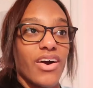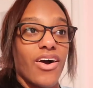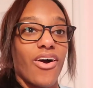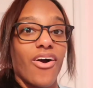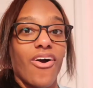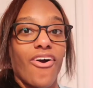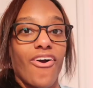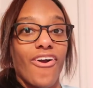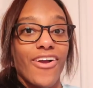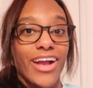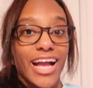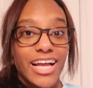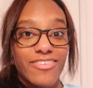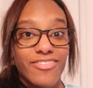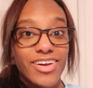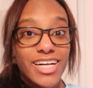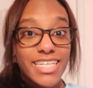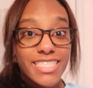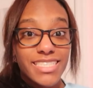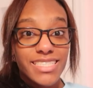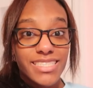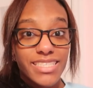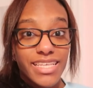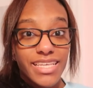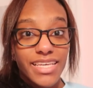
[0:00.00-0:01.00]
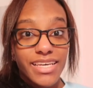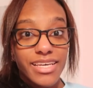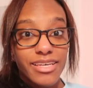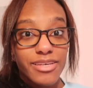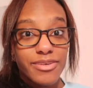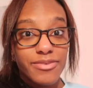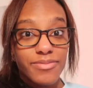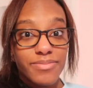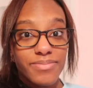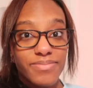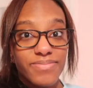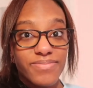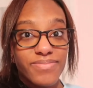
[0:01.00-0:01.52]
Alright, guys, ready to see it?
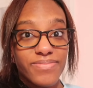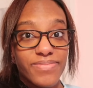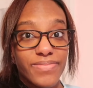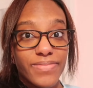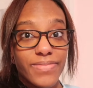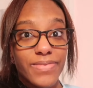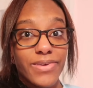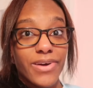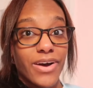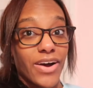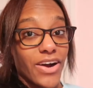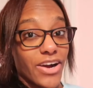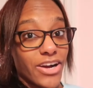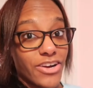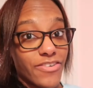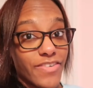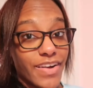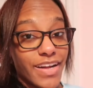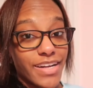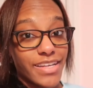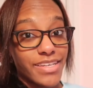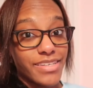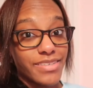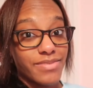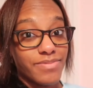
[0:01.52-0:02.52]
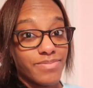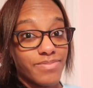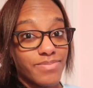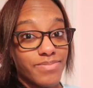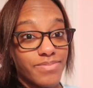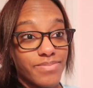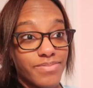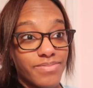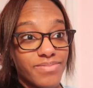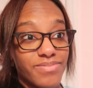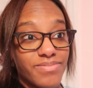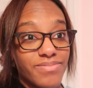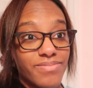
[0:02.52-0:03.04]
Are ready?
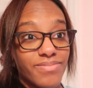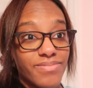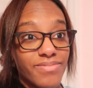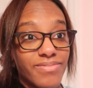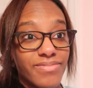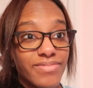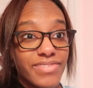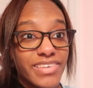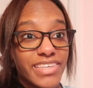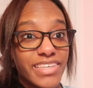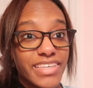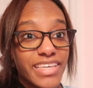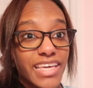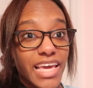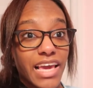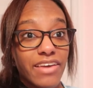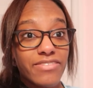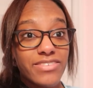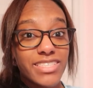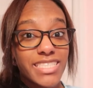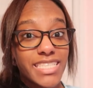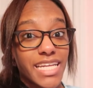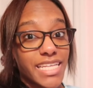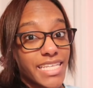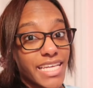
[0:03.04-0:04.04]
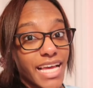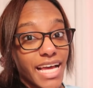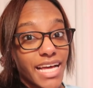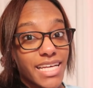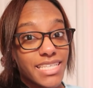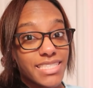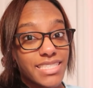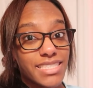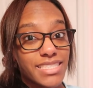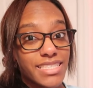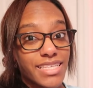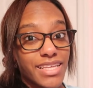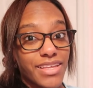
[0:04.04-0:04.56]
If you said
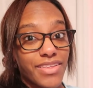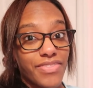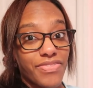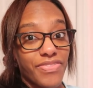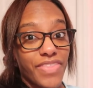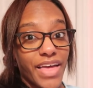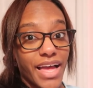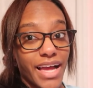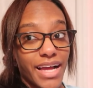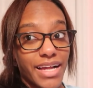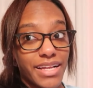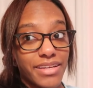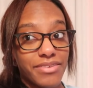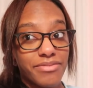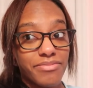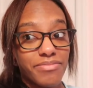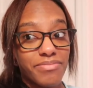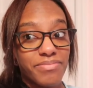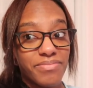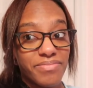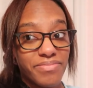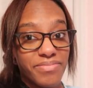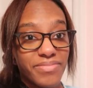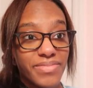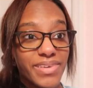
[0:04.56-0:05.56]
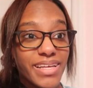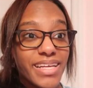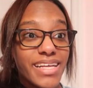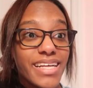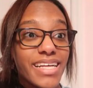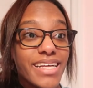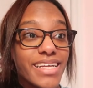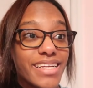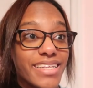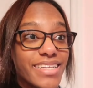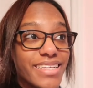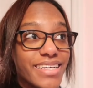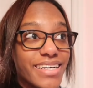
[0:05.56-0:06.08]
yes, then
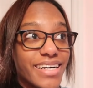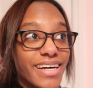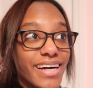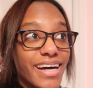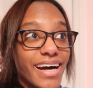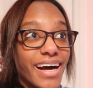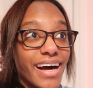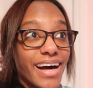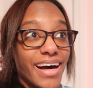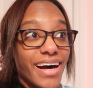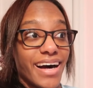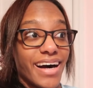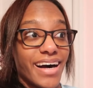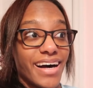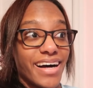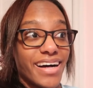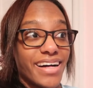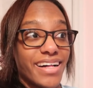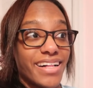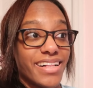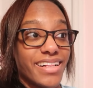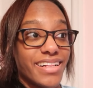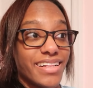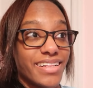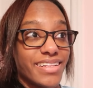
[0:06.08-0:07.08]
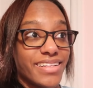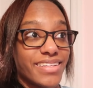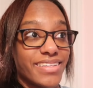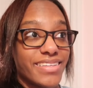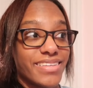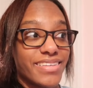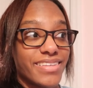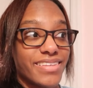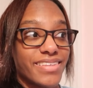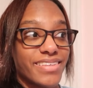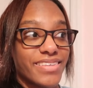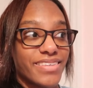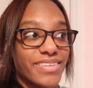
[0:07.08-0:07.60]
uh,
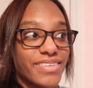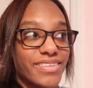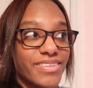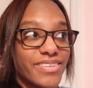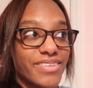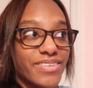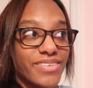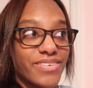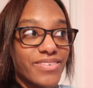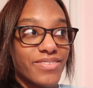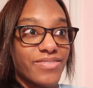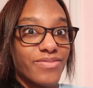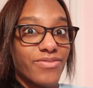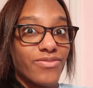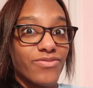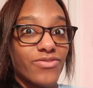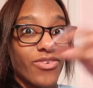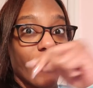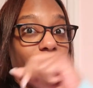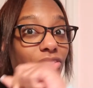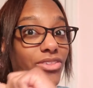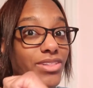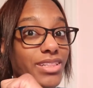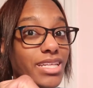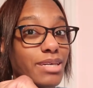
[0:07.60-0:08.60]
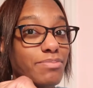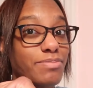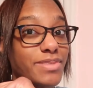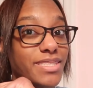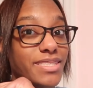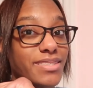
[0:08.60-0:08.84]
roll the clips.